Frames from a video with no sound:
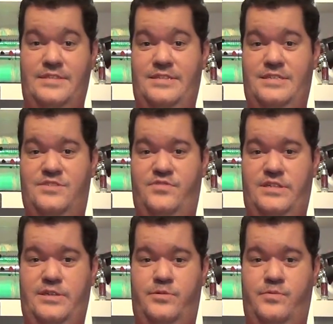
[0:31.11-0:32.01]
This
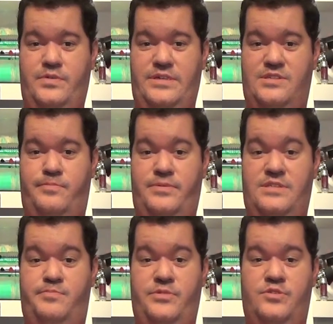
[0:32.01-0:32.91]
video is a
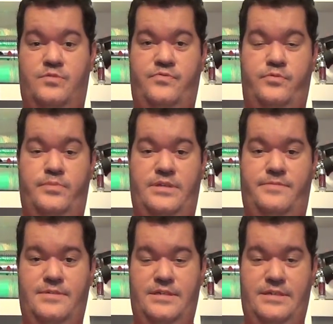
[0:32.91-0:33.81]
bit special for
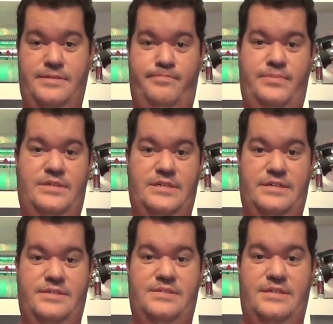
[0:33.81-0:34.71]
me
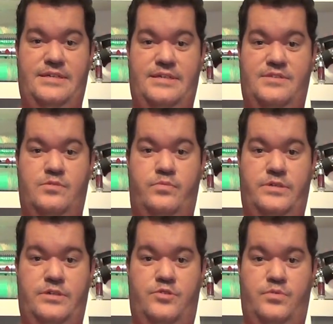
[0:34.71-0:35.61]
because it is a
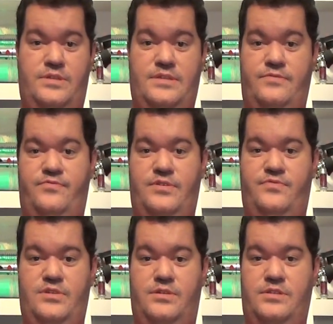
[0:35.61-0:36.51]

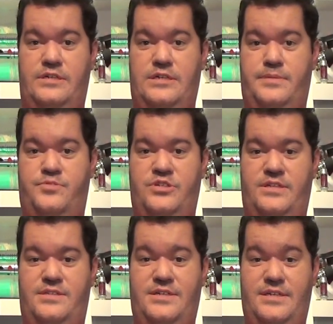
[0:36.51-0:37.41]
150th
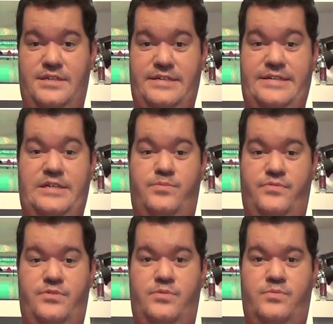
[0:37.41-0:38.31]
object I
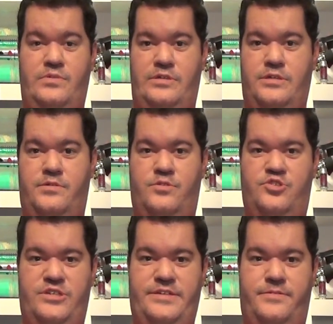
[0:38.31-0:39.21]
review on the
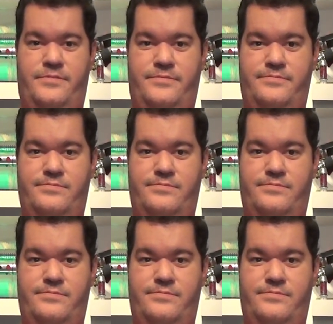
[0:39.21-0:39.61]
channel.